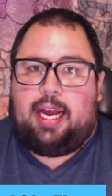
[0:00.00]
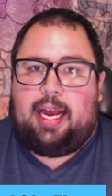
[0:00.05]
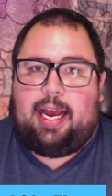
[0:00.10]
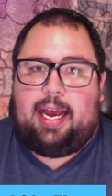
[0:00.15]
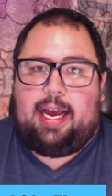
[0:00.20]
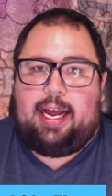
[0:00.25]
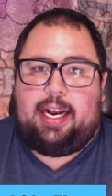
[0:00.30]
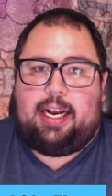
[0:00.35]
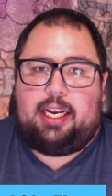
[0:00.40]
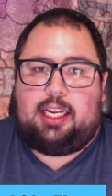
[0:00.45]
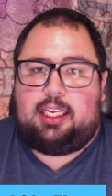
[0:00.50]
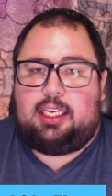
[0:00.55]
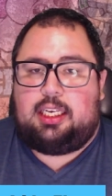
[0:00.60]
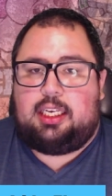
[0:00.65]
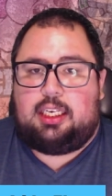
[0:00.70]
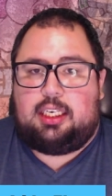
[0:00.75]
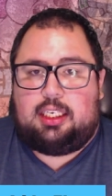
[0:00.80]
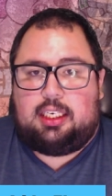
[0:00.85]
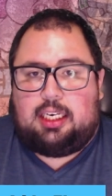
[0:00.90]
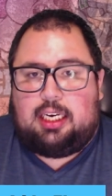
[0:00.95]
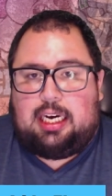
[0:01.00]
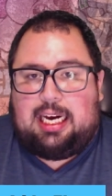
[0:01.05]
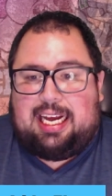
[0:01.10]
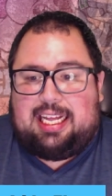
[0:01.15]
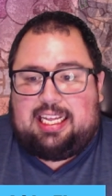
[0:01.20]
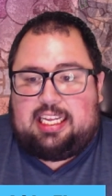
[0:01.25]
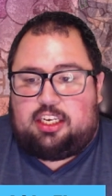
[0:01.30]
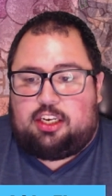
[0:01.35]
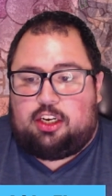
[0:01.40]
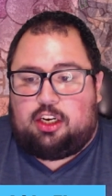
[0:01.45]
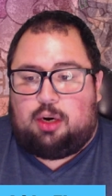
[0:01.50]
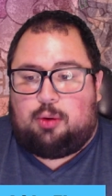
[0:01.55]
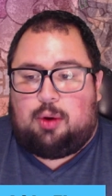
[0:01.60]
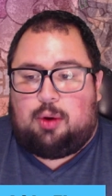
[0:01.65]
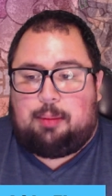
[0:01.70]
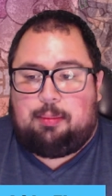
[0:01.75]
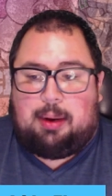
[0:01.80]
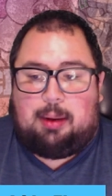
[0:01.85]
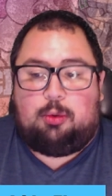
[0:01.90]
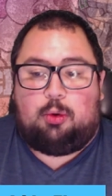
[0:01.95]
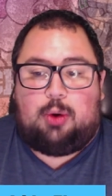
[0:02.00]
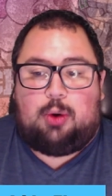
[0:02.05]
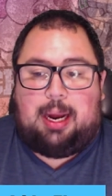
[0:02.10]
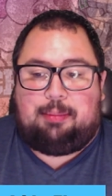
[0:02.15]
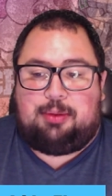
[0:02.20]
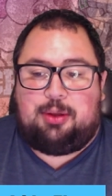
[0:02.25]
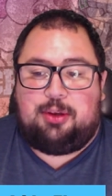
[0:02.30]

And I think you're going to want to bubble wrap